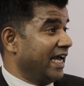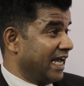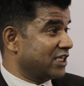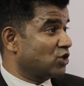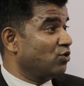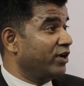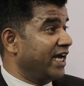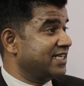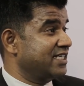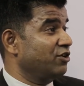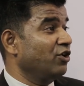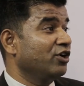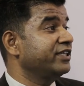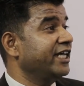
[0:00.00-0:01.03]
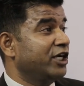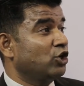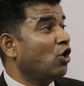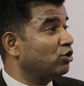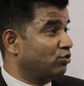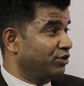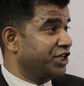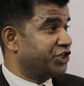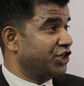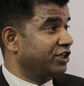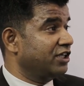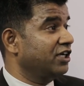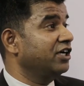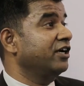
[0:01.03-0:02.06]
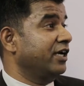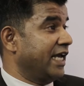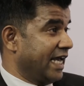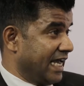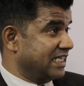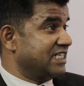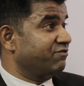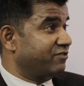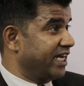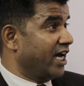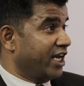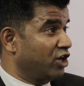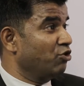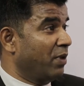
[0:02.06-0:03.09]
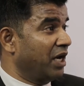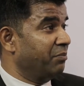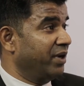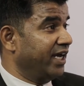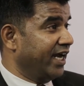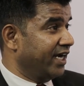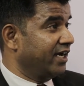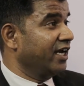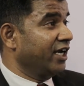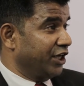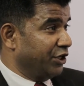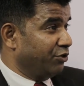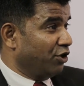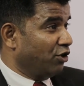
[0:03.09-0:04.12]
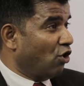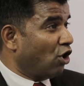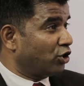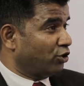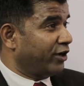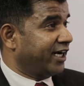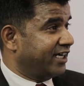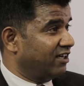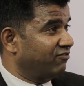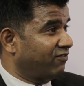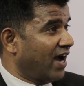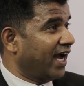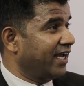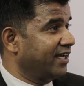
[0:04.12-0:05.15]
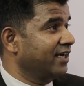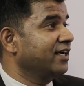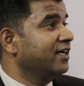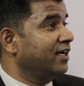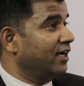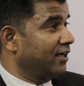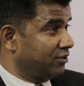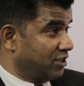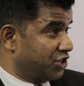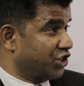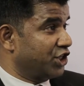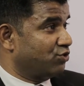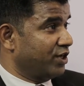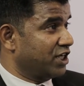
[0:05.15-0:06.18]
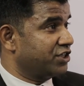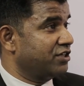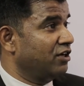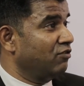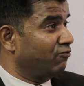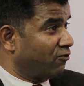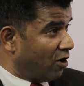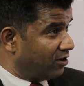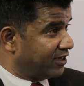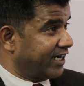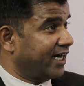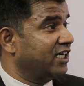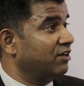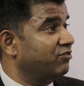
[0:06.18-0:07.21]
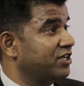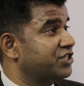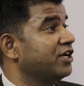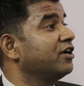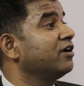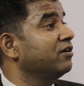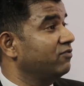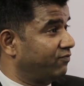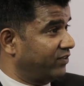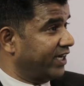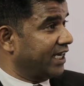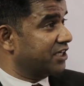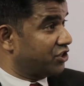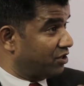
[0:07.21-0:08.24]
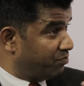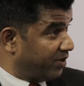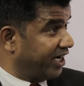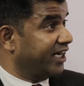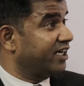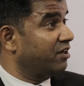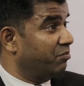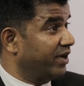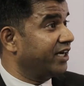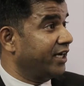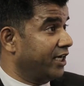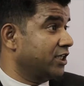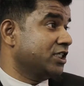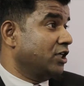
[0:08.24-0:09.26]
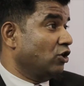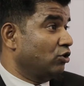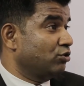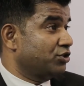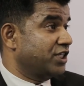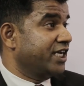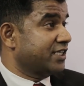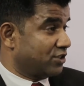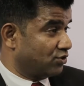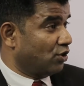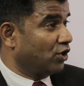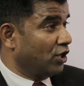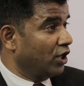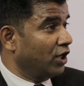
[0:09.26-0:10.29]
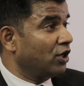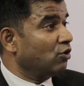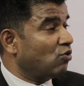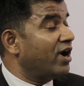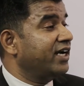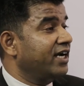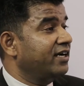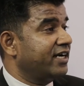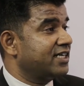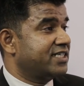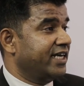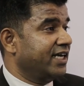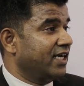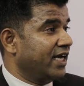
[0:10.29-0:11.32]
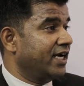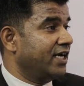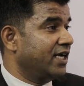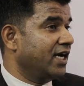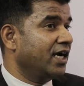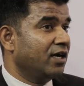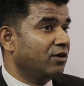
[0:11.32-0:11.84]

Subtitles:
as good as, they talk to each other, as if they are human being and, auto-rectify the situation, fault rectification, predictive maintenance, and all those things. So, quite interesting, and